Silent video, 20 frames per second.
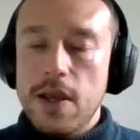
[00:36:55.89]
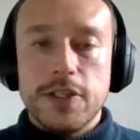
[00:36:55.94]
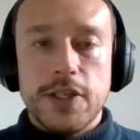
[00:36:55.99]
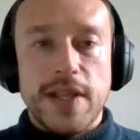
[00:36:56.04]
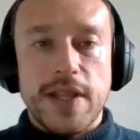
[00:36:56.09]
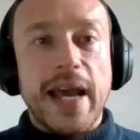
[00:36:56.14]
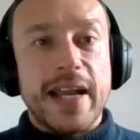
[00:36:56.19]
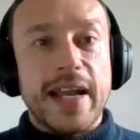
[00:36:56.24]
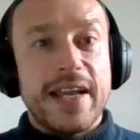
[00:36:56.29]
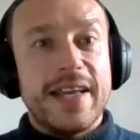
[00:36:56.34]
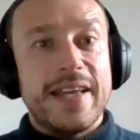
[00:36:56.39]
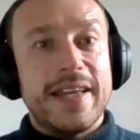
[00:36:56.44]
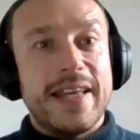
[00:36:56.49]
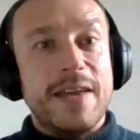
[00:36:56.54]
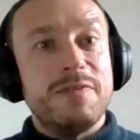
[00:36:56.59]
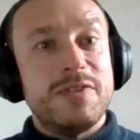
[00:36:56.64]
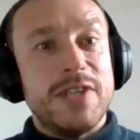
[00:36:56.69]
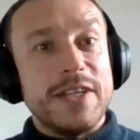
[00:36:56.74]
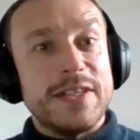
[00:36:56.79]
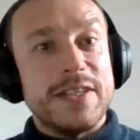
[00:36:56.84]
So that
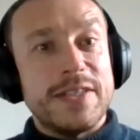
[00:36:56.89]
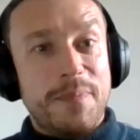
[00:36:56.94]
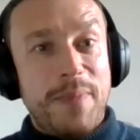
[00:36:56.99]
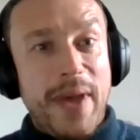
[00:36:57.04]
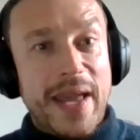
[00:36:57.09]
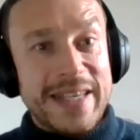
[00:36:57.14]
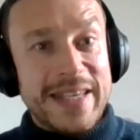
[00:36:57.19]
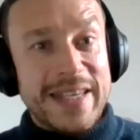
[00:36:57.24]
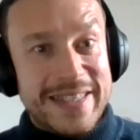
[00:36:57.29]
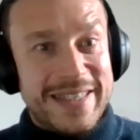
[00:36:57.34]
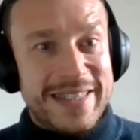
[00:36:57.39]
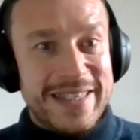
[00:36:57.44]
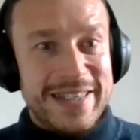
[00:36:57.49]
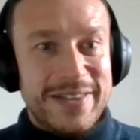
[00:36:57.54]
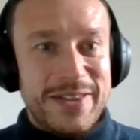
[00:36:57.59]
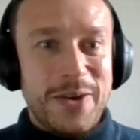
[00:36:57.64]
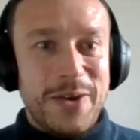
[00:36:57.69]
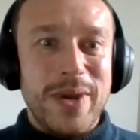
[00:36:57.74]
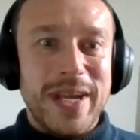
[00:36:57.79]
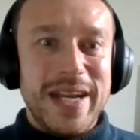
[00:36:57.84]
gives us the base
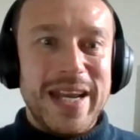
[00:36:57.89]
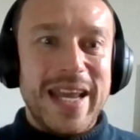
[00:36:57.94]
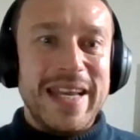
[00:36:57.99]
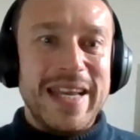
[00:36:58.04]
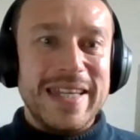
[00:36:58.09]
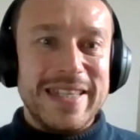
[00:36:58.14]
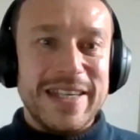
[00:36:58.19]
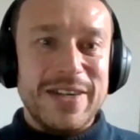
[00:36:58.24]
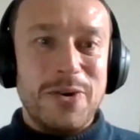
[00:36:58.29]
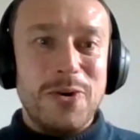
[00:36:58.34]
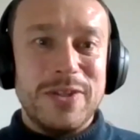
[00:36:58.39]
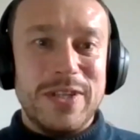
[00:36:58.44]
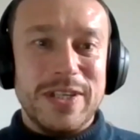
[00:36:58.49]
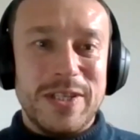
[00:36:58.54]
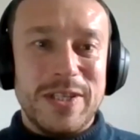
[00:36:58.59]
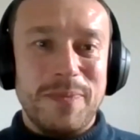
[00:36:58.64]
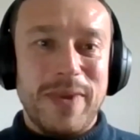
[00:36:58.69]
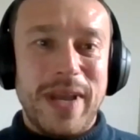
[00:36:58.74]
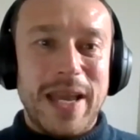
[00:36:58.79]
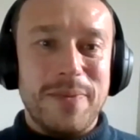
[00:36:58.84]
that we need in order
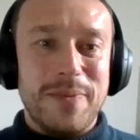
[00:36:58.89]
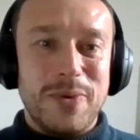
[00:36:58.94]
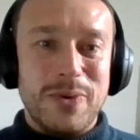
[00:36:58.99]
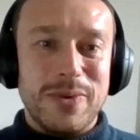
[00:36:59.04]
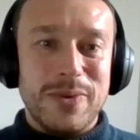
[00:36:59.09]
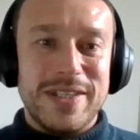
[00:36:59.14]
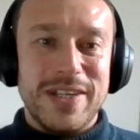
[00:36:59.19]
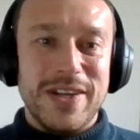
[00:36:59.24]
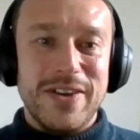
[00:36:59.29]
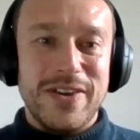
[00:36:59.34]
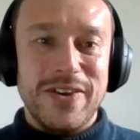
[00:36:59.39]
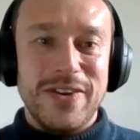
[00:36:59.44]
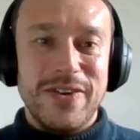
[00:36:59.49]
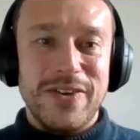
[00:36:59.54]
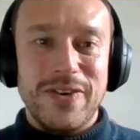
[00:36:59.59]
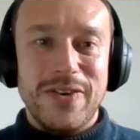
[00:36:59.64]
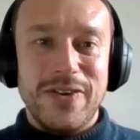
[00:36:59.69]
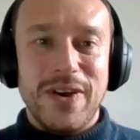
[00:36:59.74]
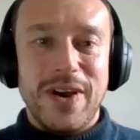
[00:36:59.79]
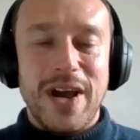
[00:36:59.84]
to be able
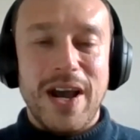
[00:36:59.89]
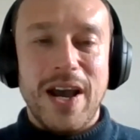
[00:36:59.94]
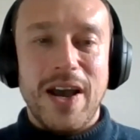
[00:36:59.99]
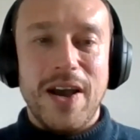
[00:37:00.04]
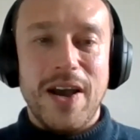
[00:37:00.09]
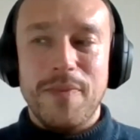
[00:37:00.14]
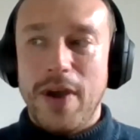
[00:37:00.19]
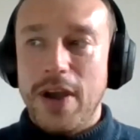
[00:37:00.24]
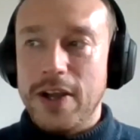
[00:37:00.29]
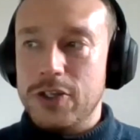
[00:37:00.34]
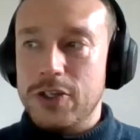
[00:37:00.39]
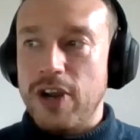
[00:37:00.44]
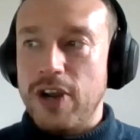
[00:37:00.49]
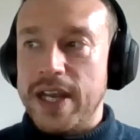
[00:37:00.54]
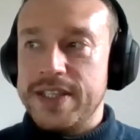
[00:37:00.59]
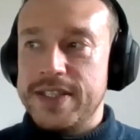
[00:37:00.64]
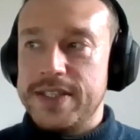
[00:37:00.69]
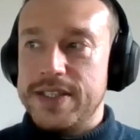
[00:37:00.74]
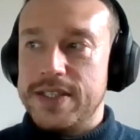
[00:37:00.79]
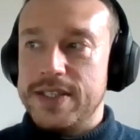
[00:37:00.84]
to
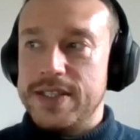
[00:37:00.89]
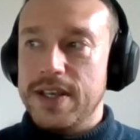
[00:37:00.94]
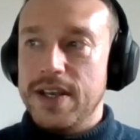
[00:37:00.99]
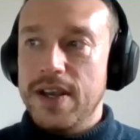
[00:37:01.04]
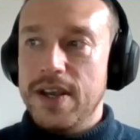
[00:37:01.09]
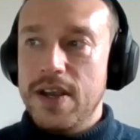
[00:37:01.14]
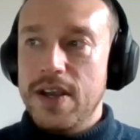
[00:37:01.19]
address